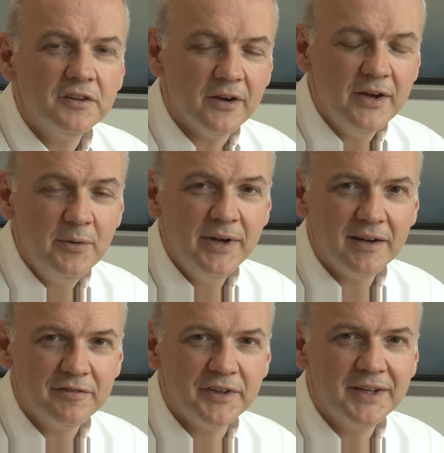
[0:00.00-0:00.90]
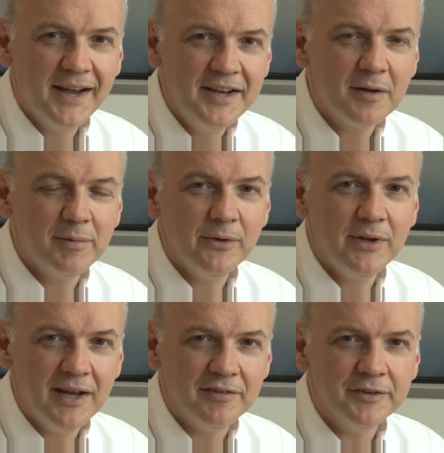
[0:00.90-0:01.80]
So here we have the
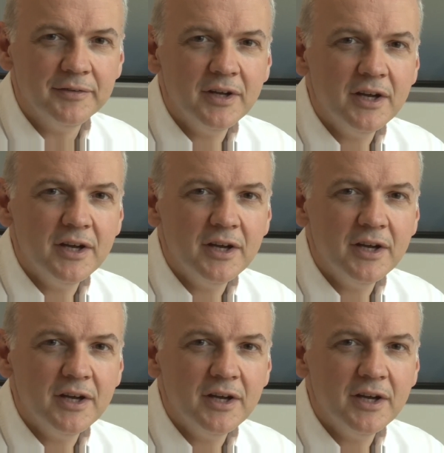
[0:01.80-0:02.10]
KW11,